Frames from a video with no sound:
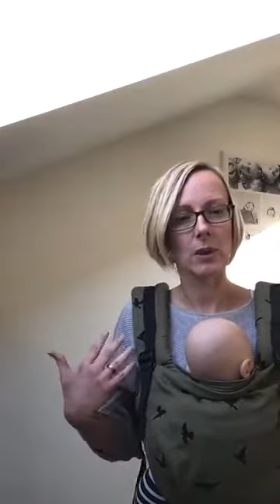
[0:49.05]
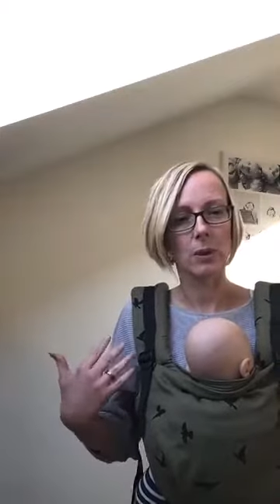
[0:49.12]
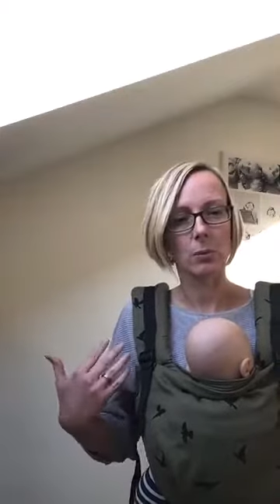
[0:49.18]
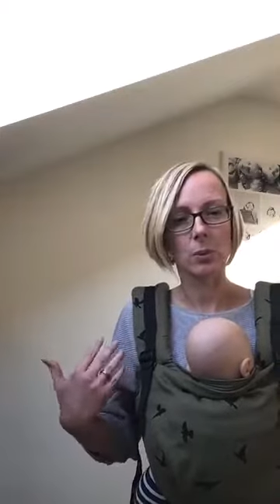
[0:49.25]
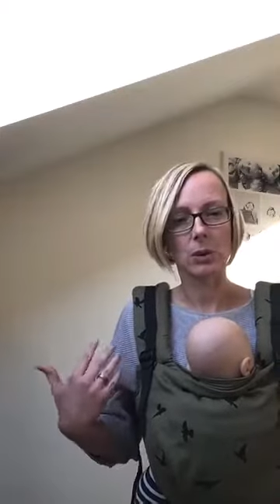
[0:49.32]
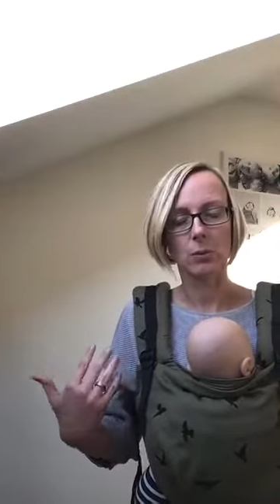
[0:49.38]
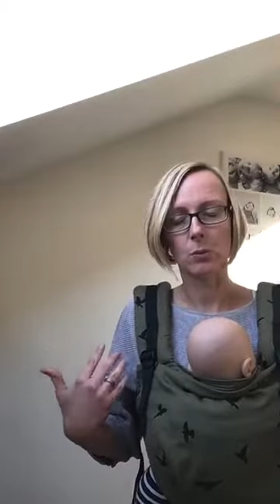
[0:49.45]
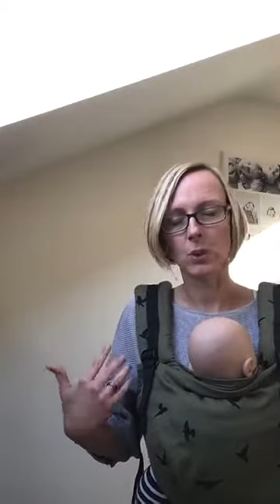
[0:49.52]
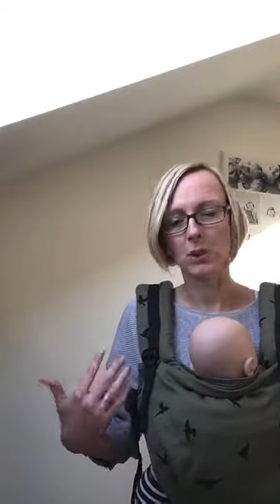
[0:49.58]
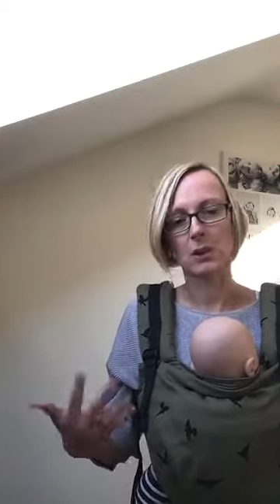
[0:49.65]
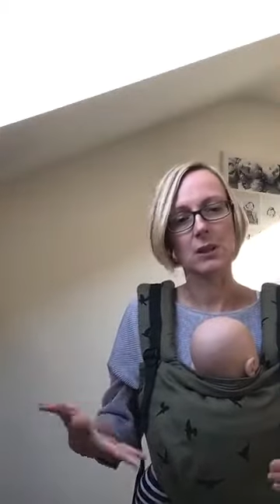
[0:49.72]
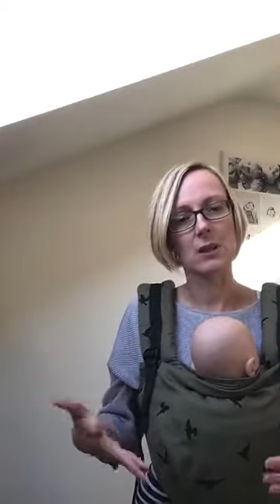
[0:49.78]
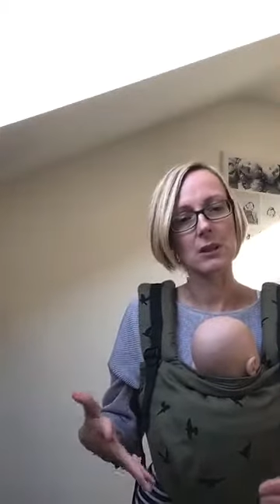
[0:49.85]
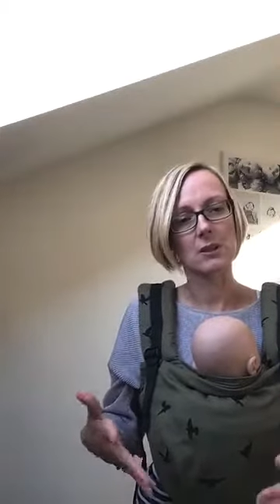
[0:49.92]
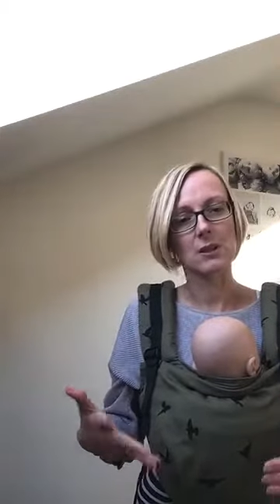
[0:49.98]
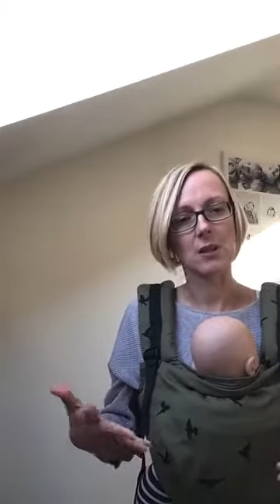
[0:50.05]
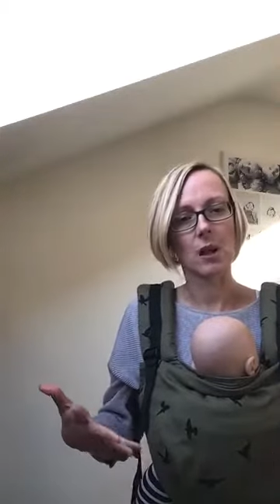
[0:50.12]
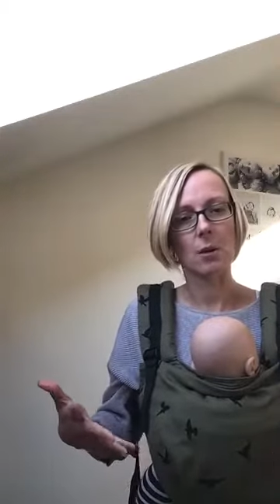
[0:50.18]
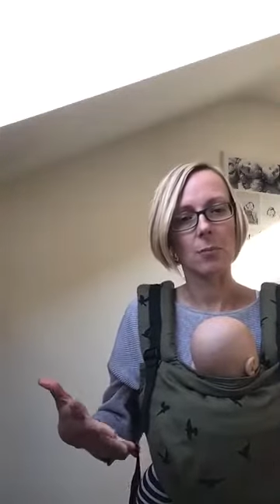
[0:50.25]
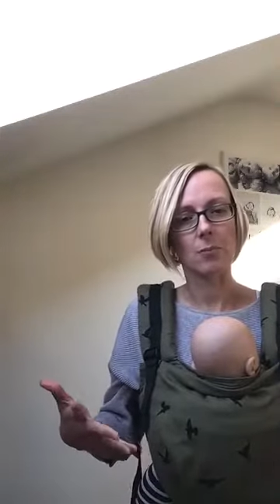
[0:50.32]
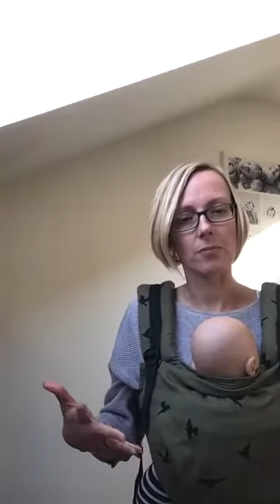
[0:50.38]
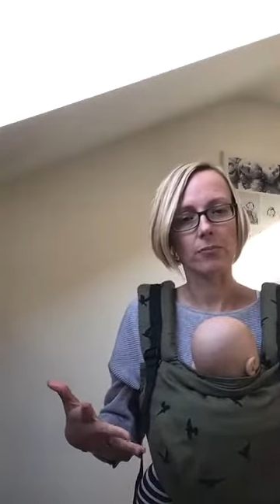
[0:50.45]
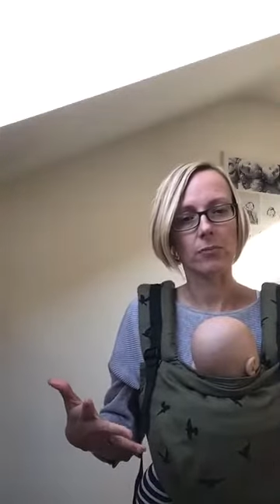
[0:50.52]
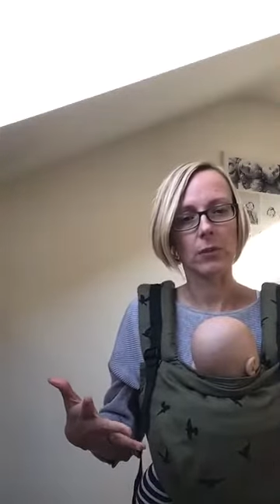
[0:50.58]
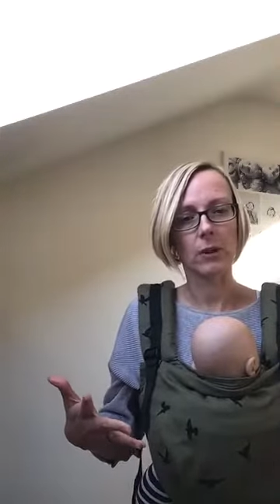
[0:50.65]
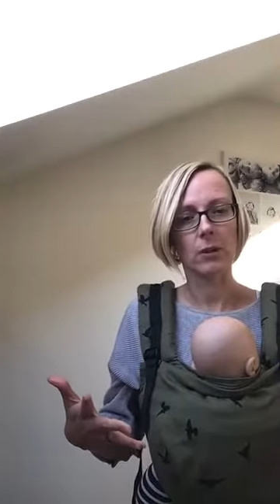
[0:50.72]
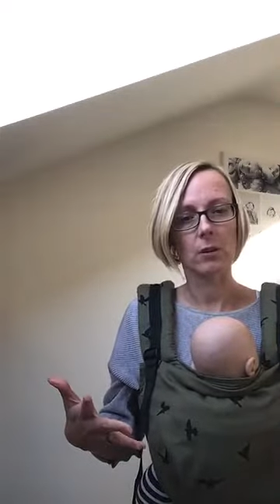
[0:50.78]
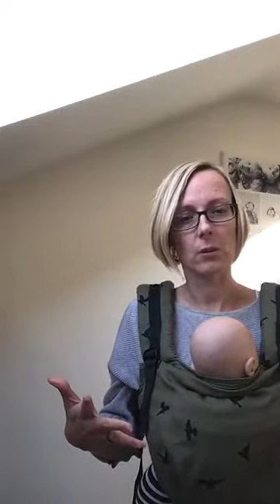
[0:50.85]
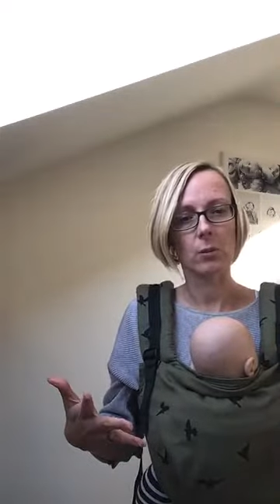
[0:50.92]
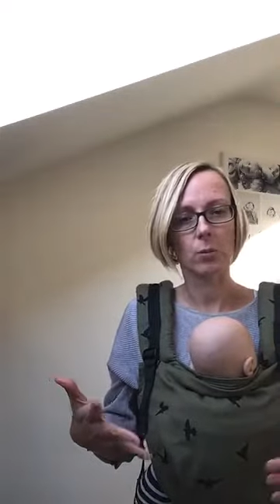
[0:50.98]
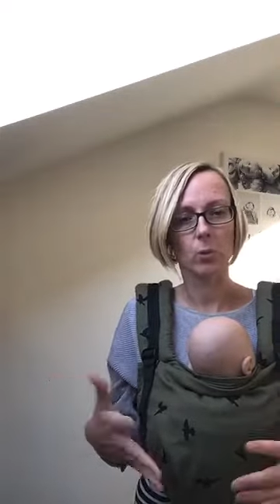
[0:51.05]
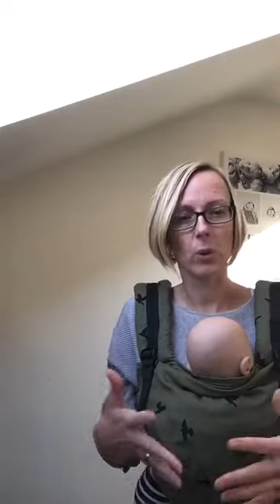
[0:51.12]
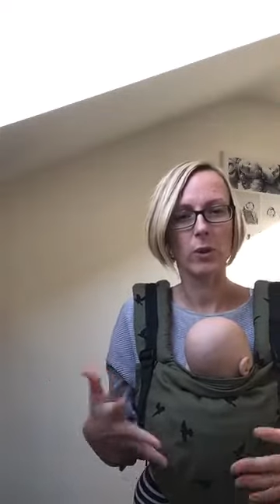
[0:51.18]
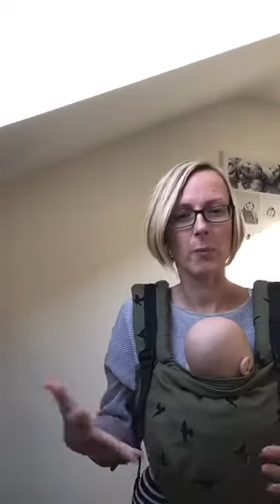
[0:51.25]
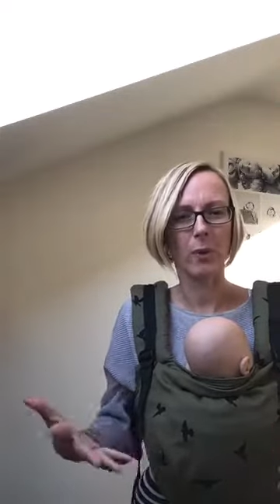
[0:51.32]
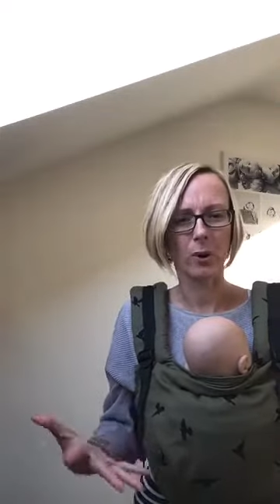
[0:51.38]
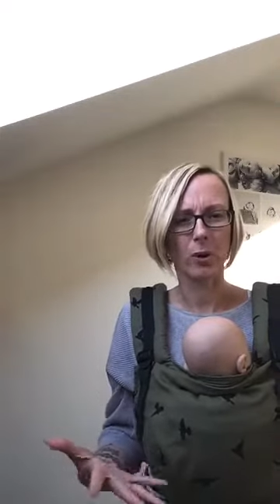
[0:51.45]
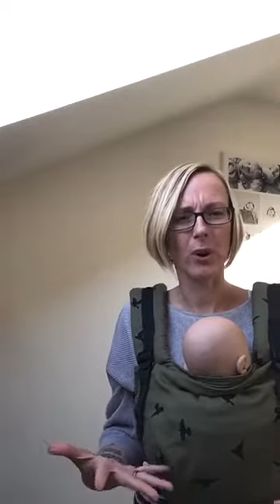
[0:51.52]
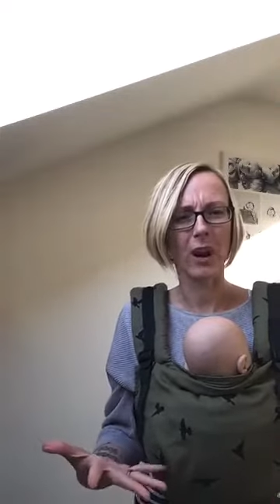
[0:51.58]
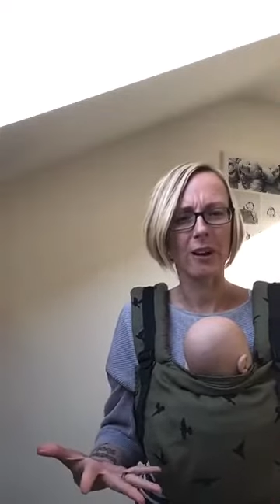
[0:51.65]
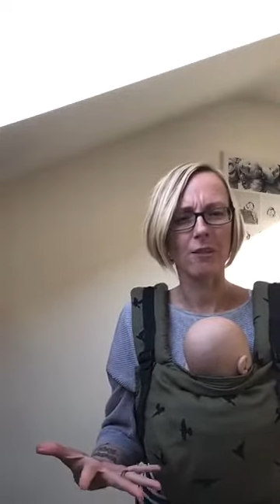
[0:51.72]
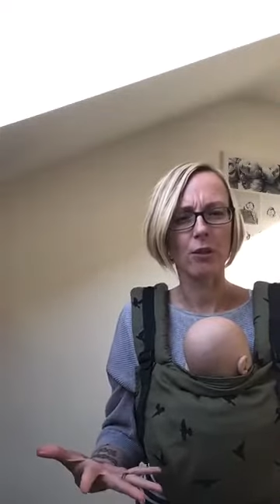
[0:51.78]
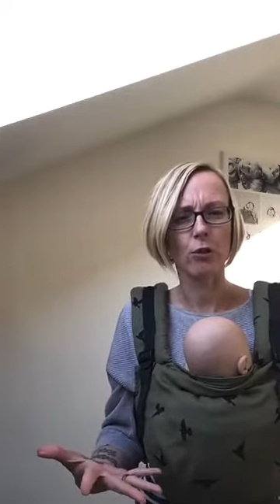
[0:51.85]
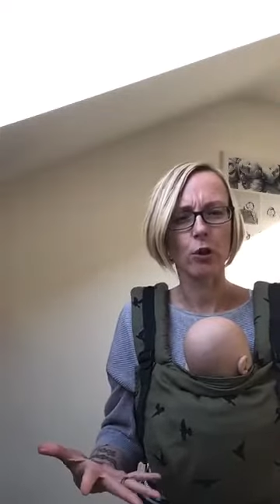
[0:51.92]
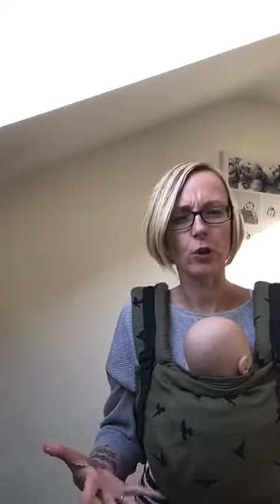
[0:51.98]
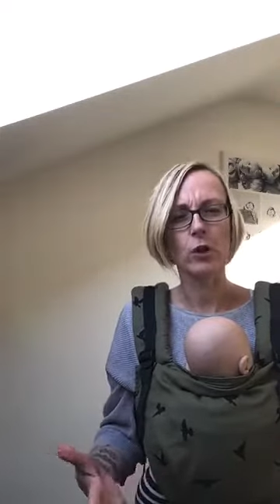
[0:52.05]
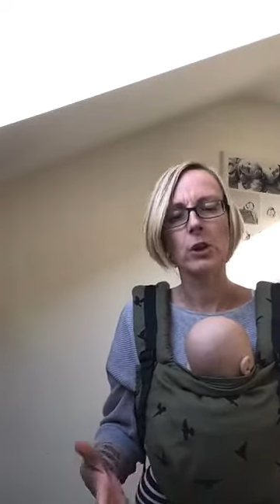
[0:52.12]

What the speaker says: with a buckle carrier on.